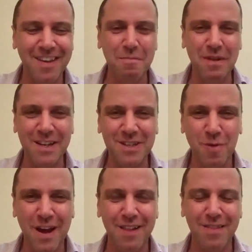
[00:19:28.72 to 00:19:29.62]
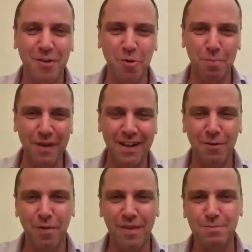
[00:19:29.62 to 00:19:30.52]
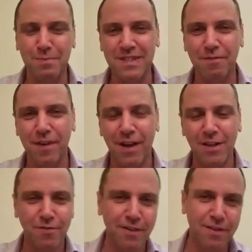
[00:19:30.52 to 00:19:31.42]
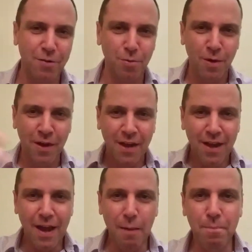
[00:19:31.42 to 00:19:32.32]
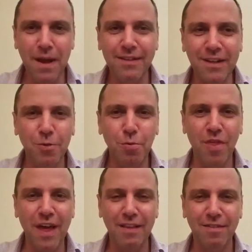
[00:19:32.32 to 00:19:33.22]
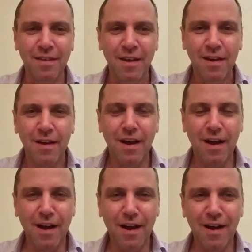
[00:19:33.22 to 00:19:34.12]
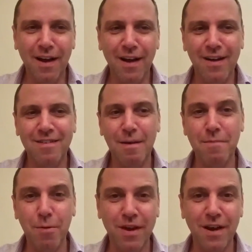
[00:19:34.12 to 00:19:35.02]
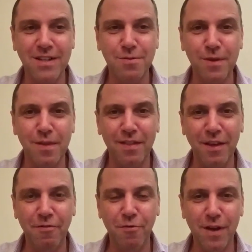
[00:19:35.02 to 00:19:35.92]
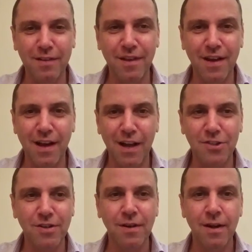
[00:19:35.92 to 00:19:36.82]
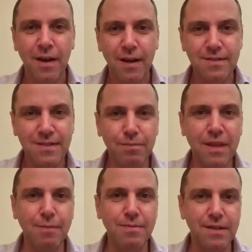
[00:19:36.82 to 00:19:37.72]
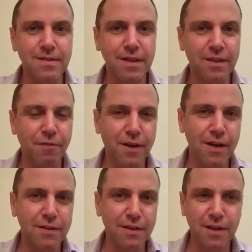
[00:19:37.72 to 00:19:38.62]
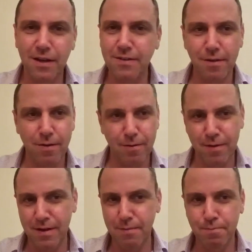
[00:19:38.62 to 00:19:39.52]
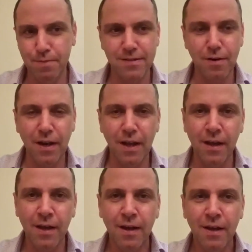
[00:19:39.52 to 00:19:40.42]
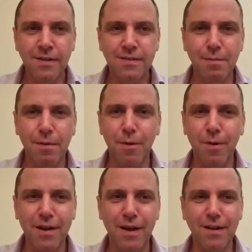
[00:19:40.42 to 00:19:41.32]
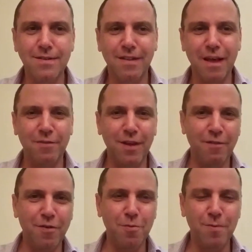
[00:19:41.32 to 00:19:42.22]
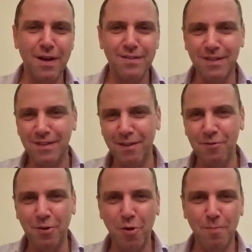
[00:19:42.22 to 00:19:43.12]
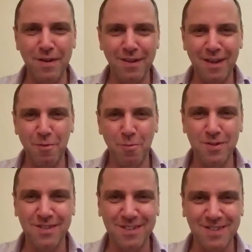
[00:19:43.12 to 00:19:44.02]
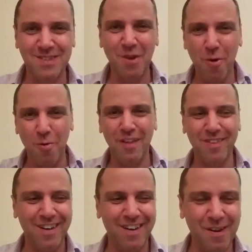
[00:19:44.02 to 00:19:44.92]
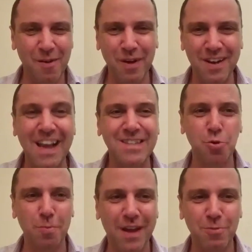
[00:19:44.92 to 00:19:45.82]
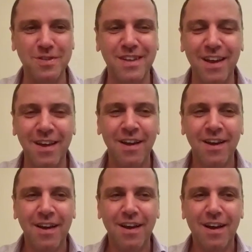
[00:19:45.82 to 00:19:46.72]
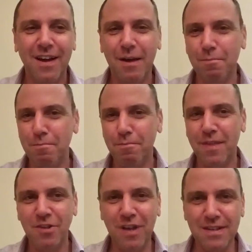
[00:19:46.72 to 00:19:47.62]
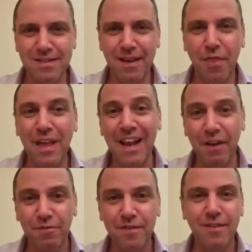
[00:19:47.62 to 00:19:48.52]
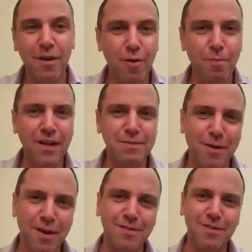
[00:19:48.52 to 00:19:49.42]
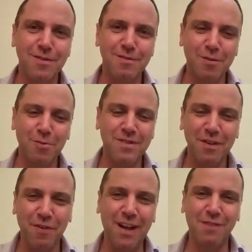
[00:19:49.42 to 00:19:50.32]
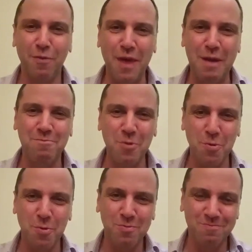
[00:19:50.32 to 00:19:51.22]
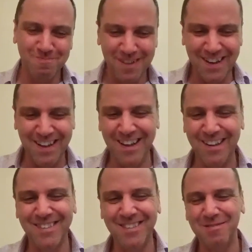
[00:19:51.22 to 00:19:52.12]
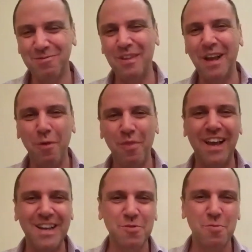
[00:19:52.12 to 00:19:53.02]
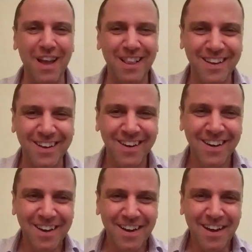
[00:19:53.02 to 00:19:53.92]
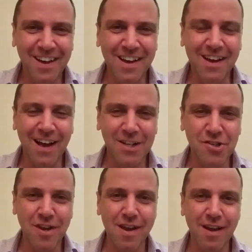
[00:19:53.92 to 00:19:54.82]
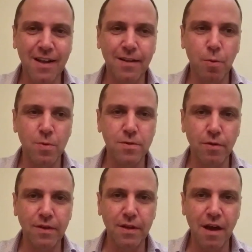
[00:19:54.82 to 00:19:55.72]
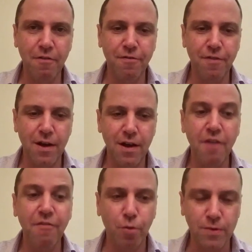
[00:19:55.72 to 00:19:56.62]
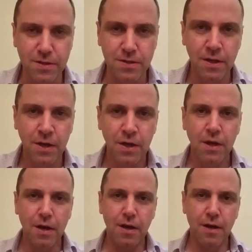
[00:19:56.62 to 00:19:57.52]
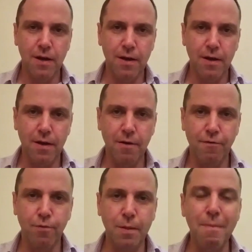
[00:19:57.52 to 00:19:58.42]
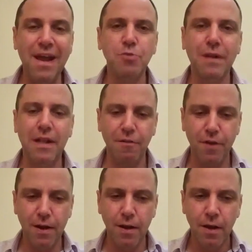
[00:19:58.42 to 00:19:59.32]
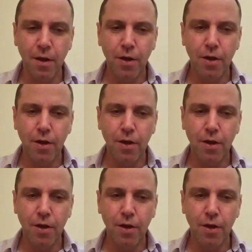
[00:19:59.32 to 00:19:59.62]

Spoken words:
team in Israel that you built with a specific culture fit, and to embed into that Americans with a different culture. Sometimes it's difficult, and I saw personally some Americans that after a few months in different companies that I saw that were next to me, I would say, they left the companies because it was difficult for them to deal with the Israeli culture, and there was not enough efforts from the management level